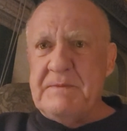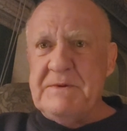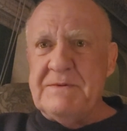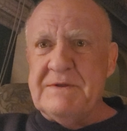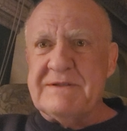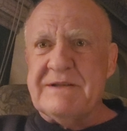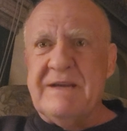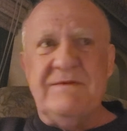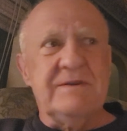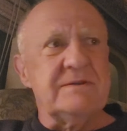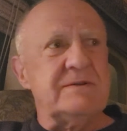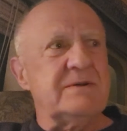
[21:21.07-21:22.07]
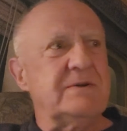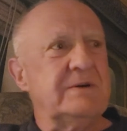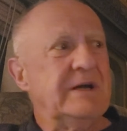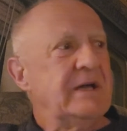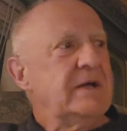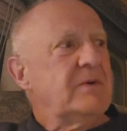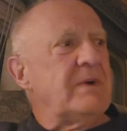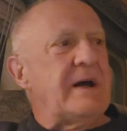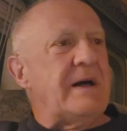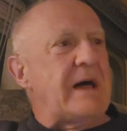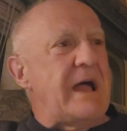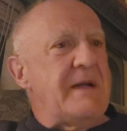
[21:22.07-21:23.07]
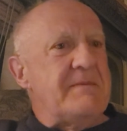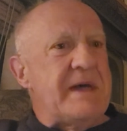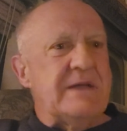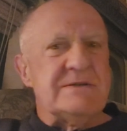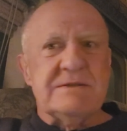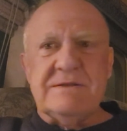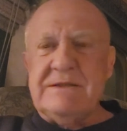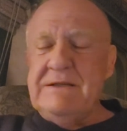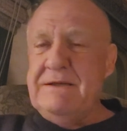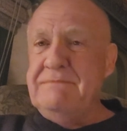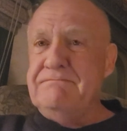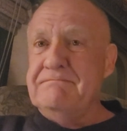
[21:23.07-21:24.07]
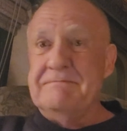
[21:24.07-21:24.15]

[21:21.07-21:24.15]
you and save you too. Well, I imagine she